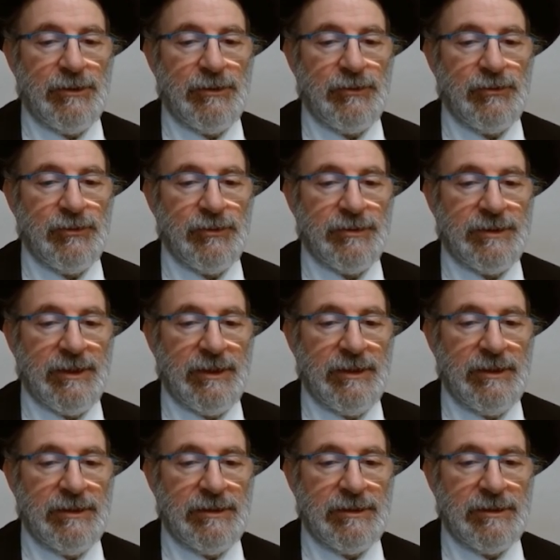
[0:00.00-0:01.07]
rook
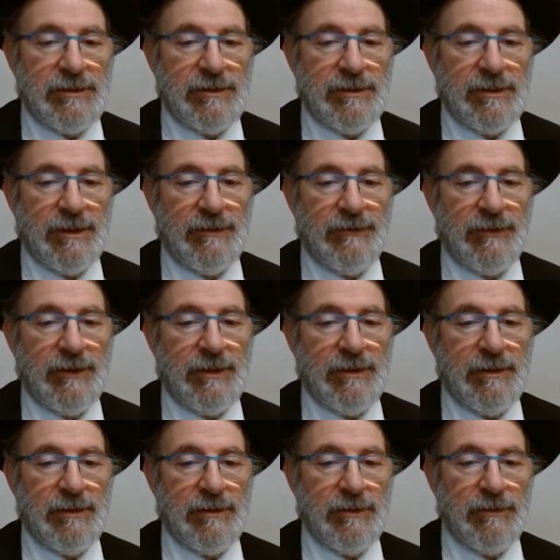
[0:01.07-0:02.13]
takes, and
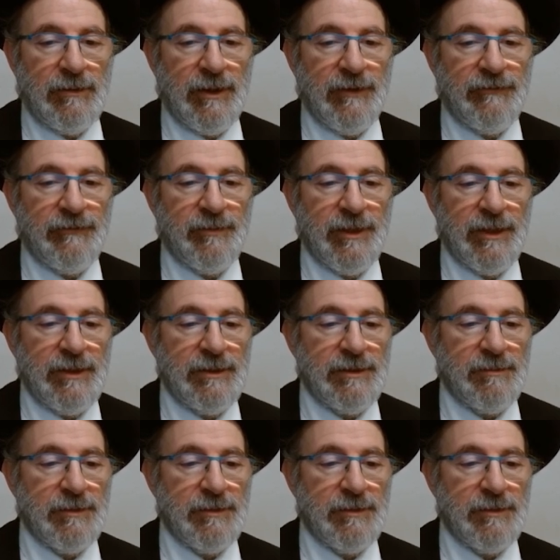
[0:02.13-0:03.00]
then you'll have mate,